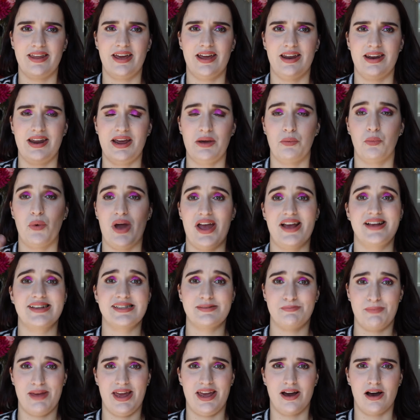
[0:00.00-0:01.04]
then it wakes
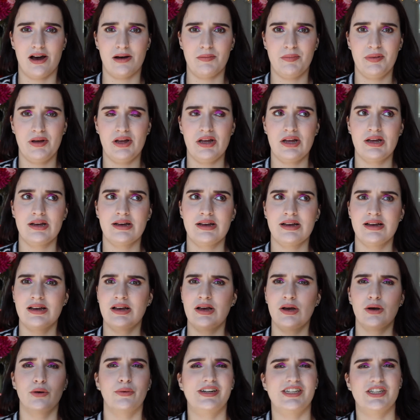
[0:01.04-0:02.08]
me up
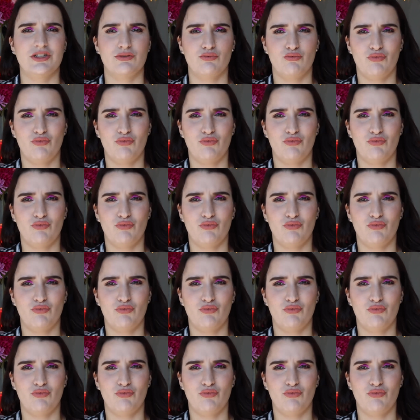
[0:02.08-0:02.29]
which is